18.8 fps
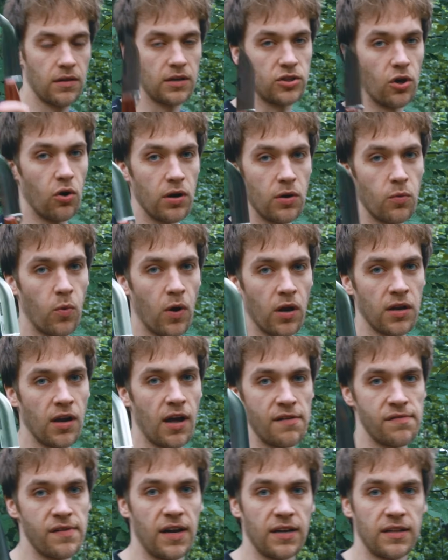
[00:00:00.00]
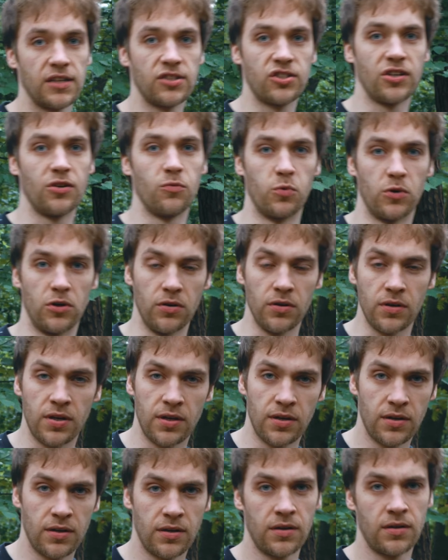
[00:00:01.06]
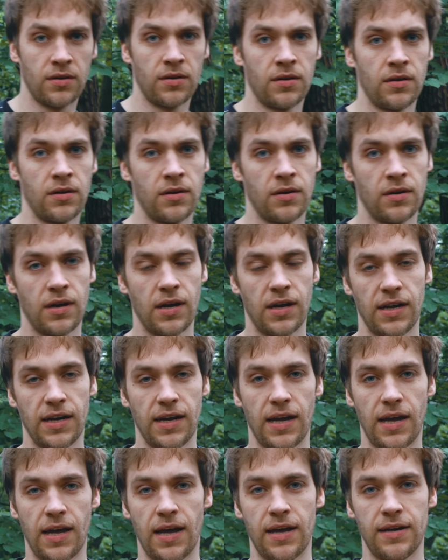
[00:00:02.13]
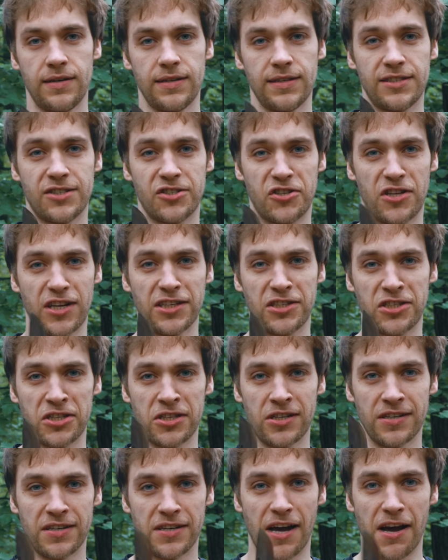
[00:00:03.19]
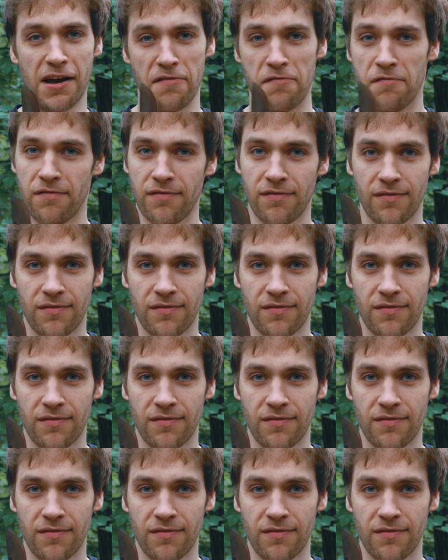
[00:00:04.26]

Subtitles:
There's only one knife like this in the world, and it's this knife.